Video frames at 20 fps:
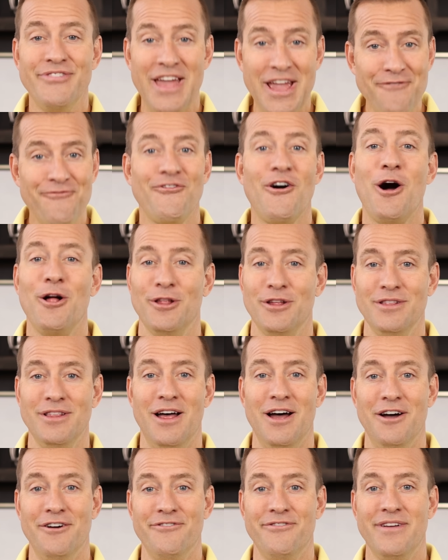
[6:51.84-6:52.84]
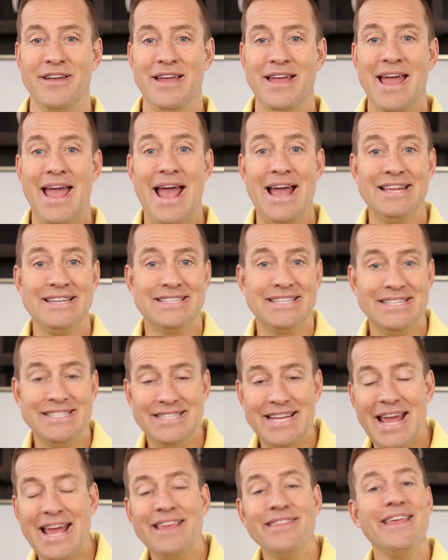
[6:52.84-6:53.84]
They fall in love. And
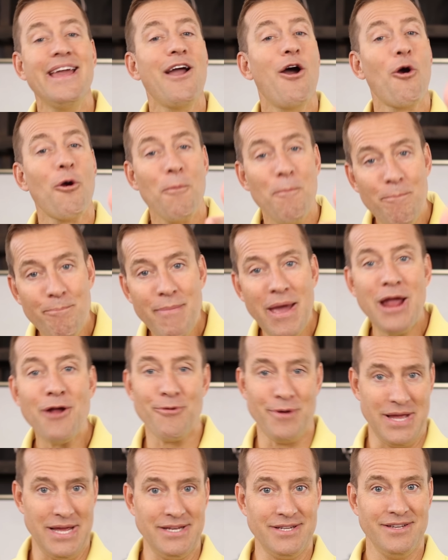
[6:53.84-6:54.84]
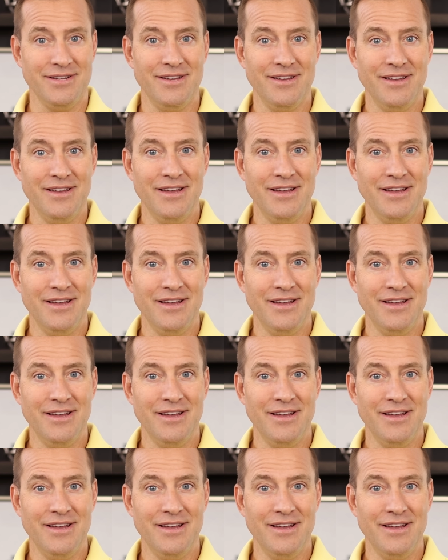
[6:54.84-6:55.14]
today they are married,